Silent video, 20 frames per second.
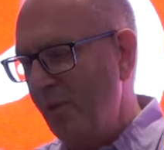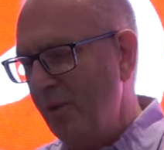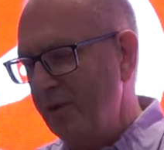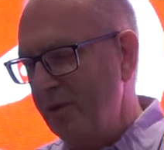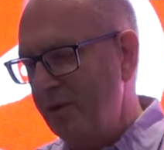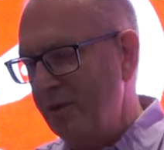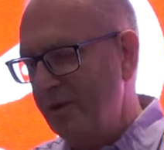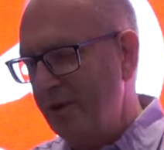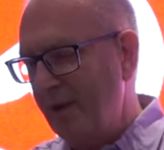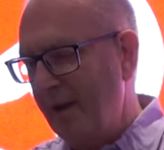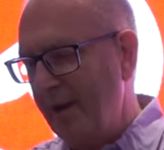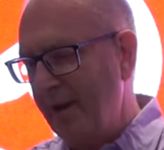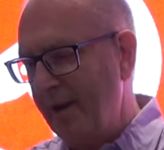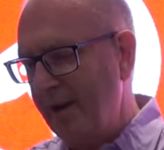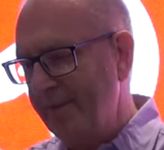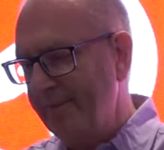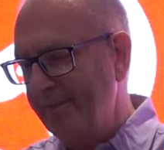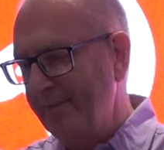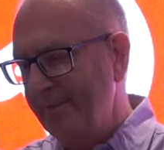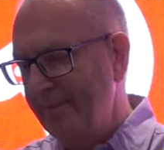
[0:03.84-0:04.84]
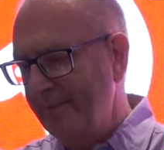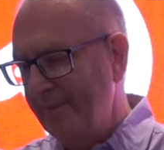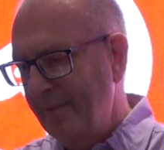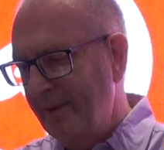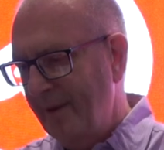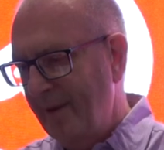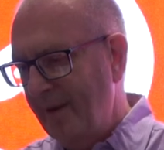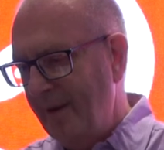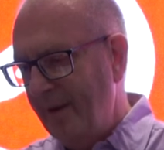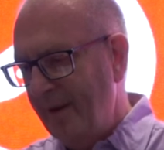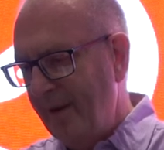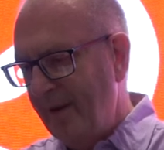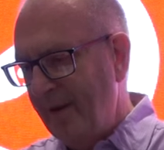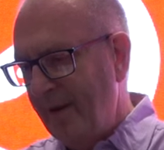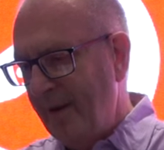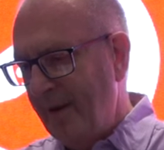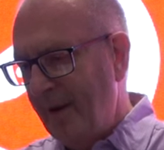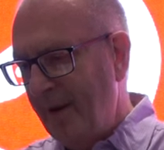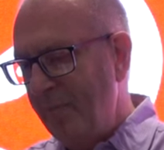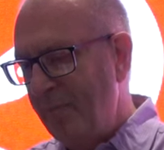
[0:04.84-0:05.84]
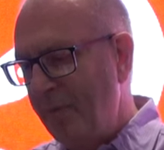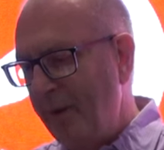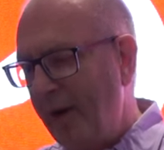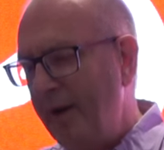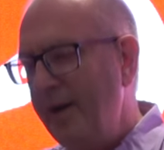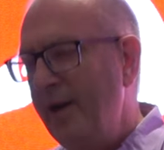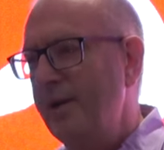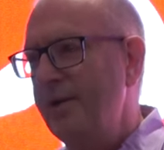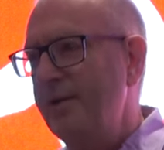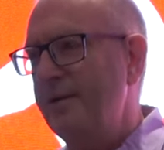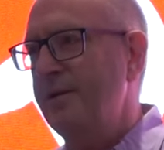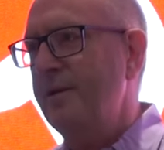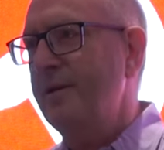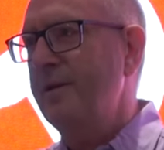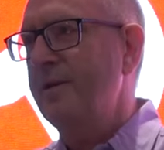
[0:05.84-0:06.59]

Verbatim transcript: was uh, a brilliant